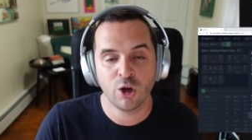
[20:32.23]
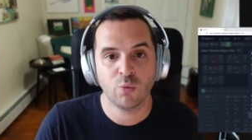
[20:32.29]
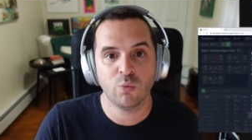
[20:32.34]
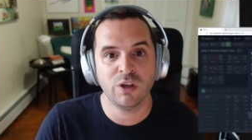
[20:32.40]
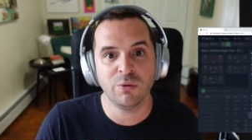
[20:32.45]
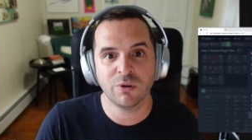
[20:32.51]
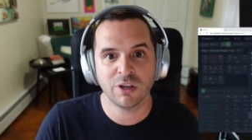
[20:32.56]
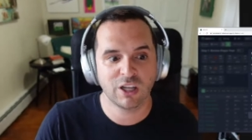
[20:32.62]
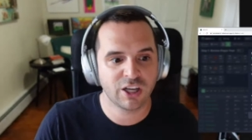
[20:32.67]

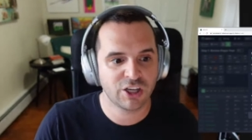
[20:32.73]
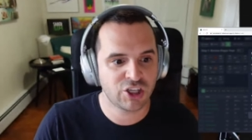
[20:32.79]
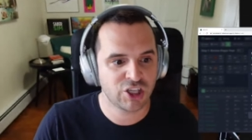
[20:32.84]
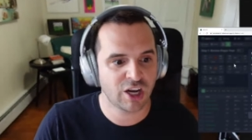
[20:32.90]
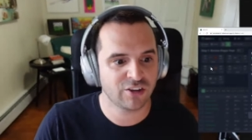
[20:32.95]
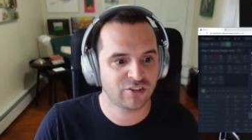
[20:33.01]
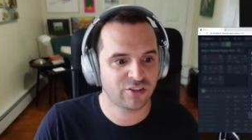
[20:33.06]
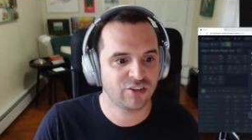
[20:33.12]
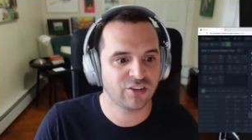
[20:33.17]
we will
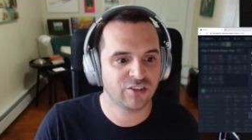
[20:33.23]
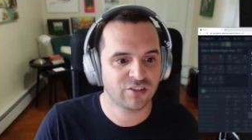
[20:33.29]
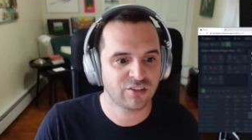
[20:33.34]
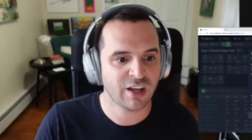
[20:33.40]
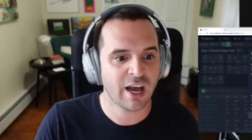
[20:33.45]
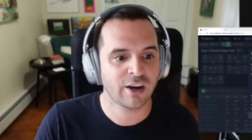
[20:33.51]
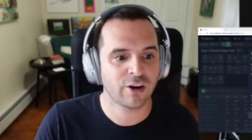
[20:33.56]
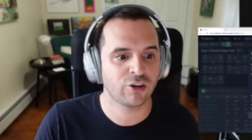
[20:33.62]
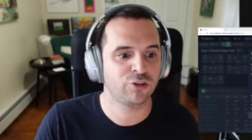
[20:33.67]
adjust the
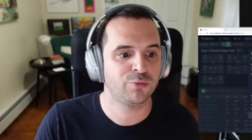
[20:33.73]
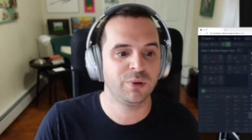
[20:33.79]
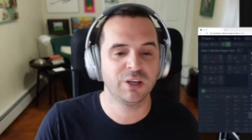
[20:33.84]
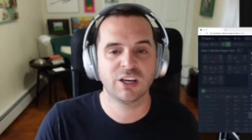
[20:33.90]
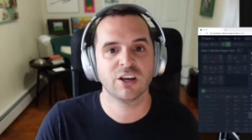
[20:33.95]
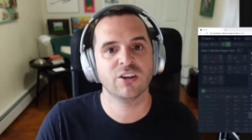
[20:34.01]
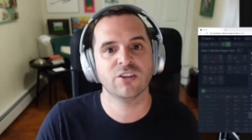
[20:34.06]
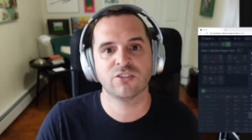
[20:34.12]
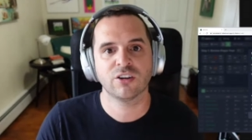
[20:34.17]
sliders,
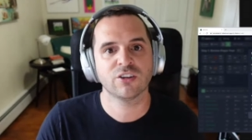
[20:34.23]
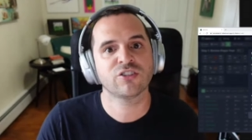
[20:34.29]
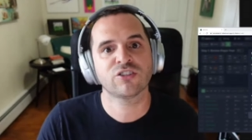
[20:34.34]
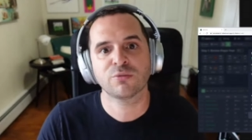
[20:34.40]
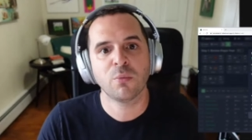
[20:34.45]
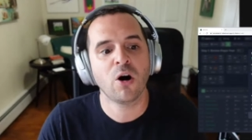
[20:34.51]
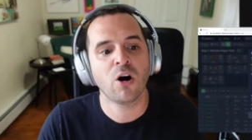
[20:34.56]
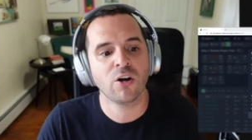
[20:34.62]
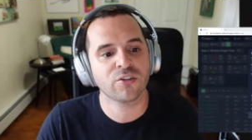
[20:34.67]
because a
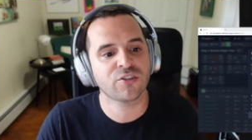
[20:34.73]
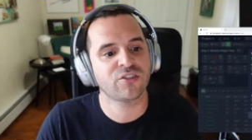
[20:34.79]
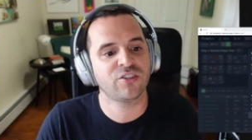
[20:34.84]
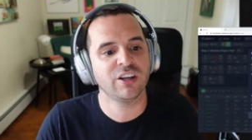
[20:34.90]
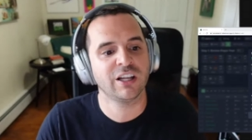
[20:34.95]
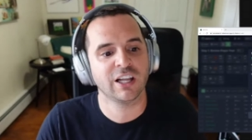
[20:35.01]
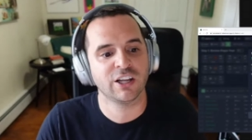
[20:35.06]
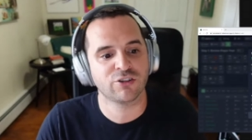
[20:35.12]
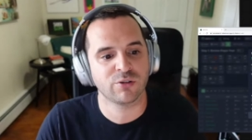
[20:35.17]
small
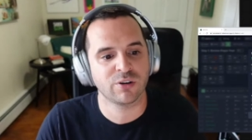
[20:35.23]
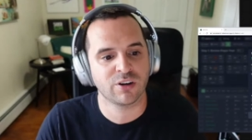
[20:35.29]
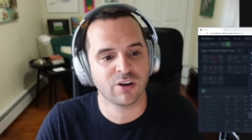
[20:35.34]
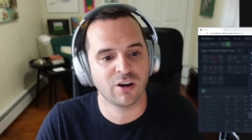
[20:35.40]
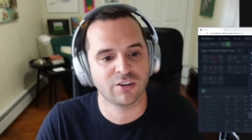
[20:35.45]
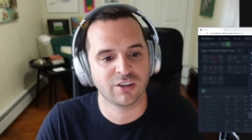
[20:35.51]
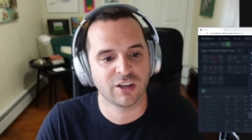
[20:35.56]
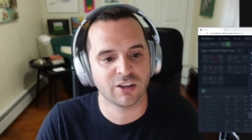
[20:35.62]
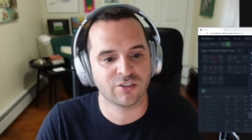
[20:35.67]
single-entry
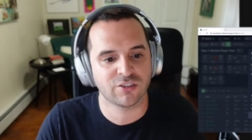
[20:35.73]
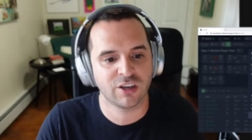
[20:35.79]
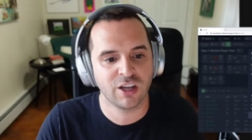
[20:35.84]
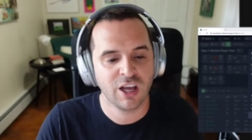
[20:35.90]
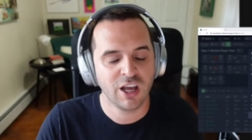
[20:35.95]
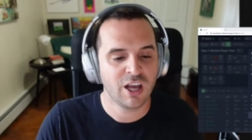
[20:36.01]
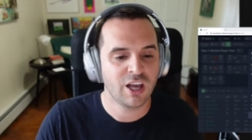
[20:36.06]
contest